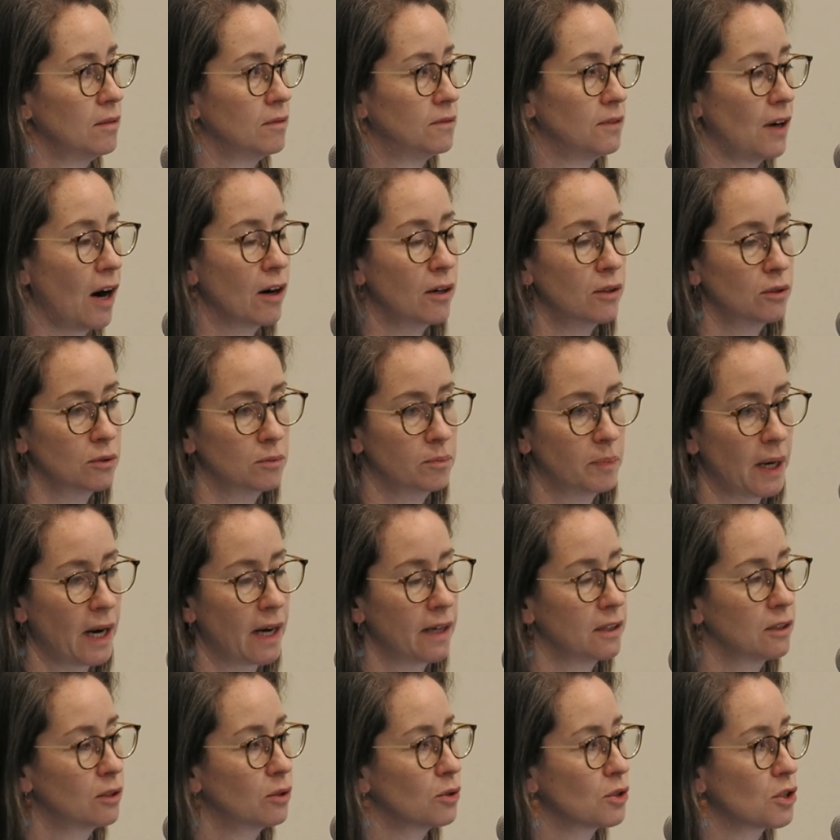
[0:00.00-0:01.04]
viral
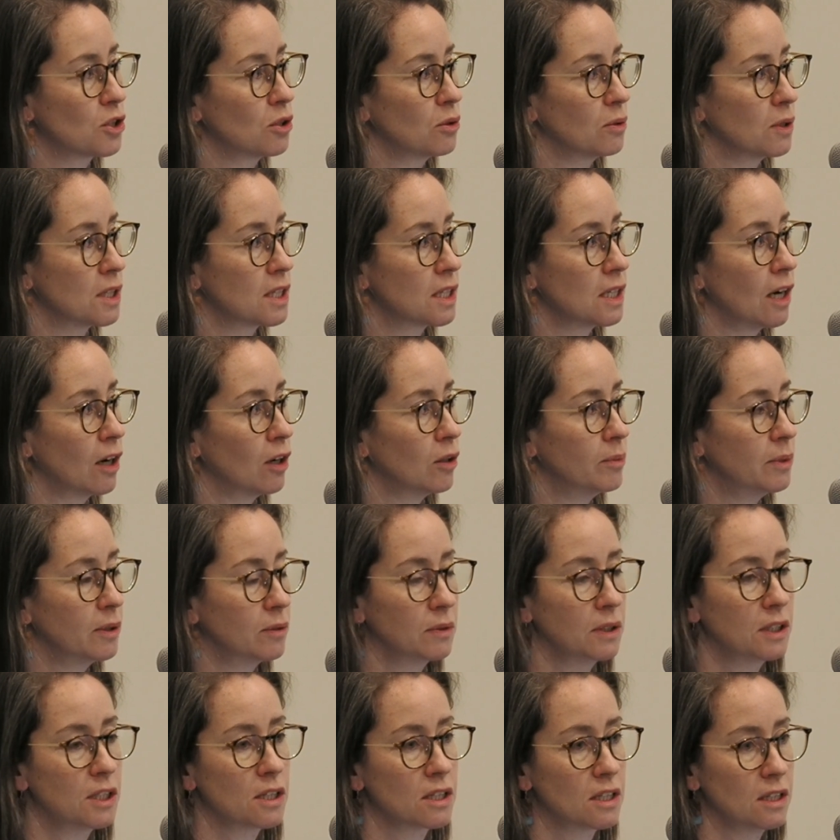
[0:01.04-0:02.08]
particles to a cell, but
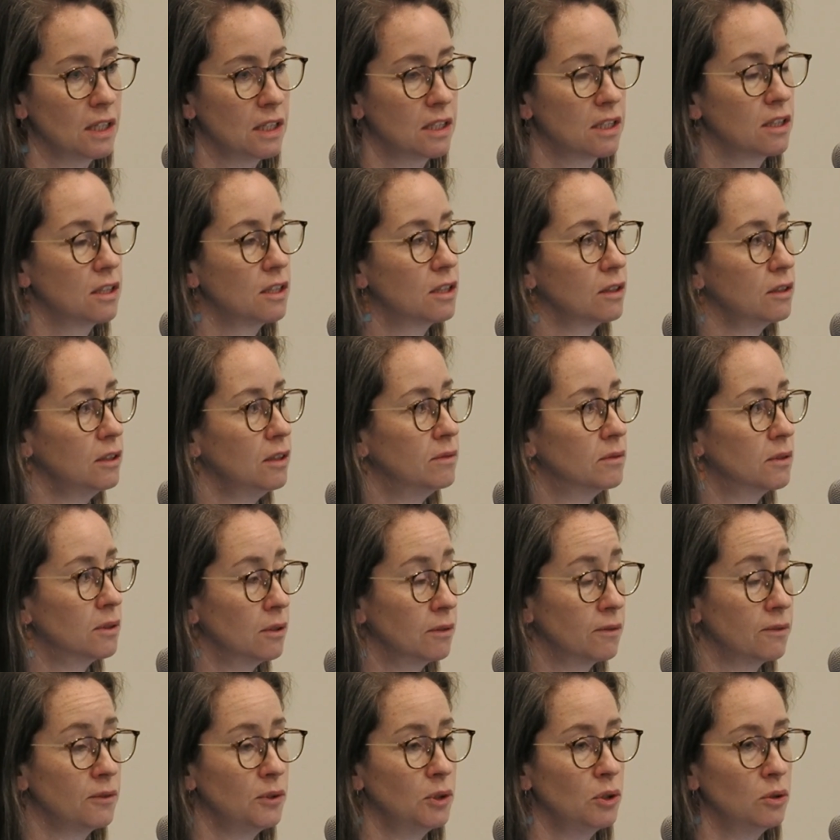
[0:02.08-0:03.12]
we just need to deliver a
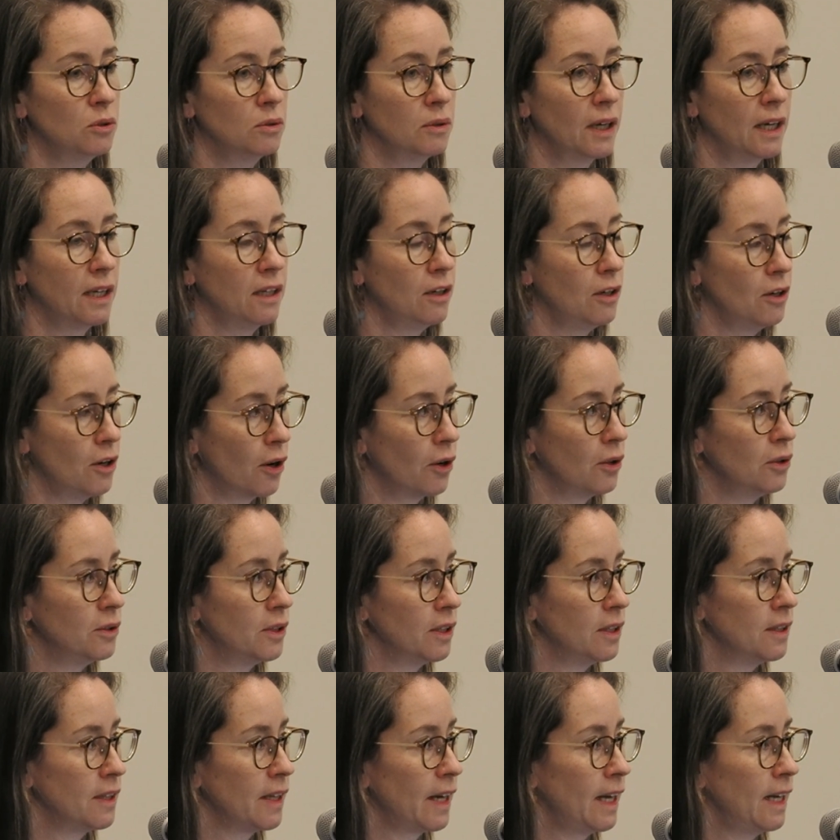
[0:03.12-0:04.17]
few and know
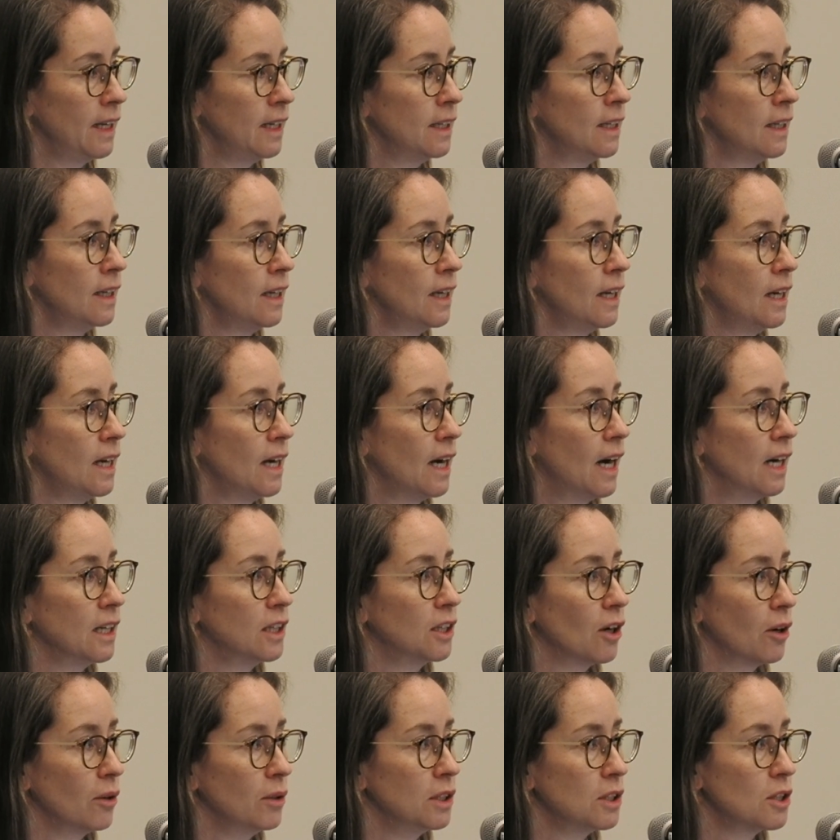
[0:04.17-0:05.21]
that they are
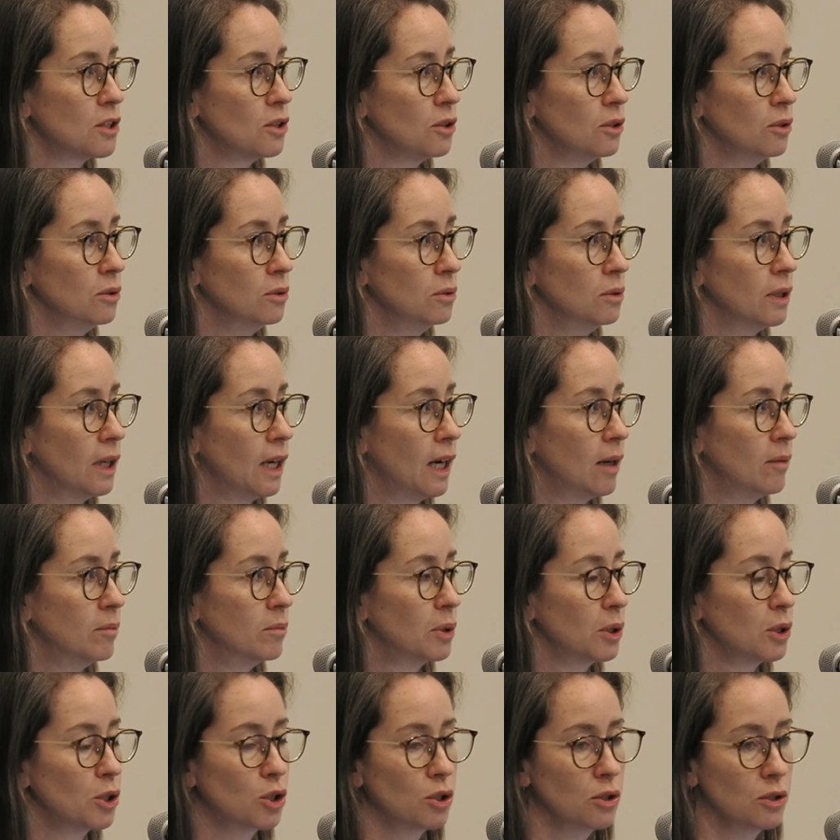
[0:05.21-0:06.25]
going to
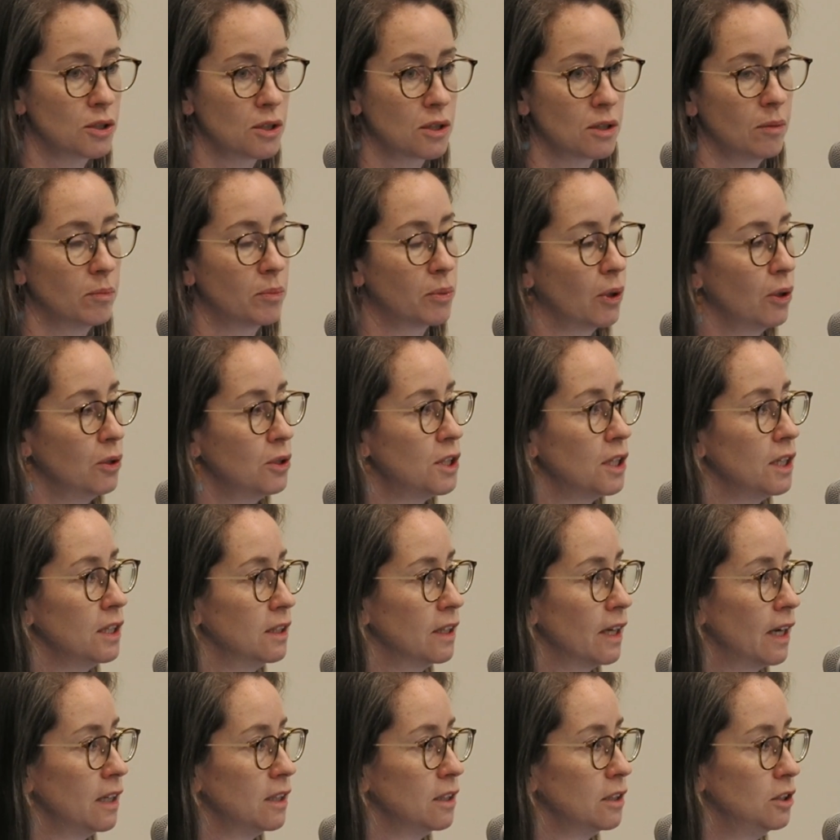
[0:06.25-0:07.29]
produce the protein
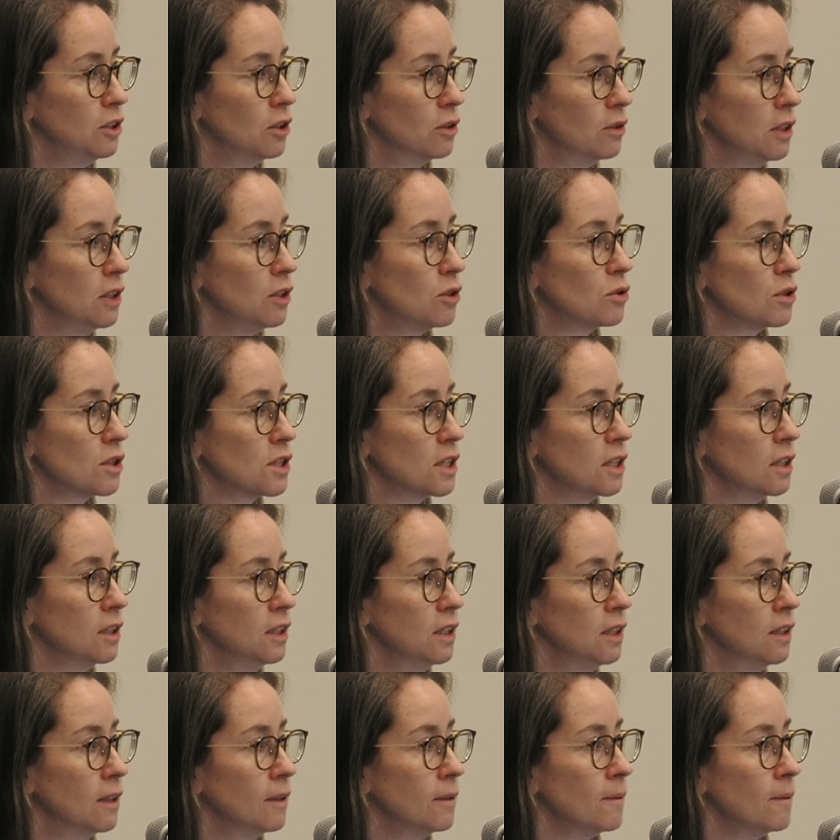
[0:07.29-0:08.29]
that you're interested in.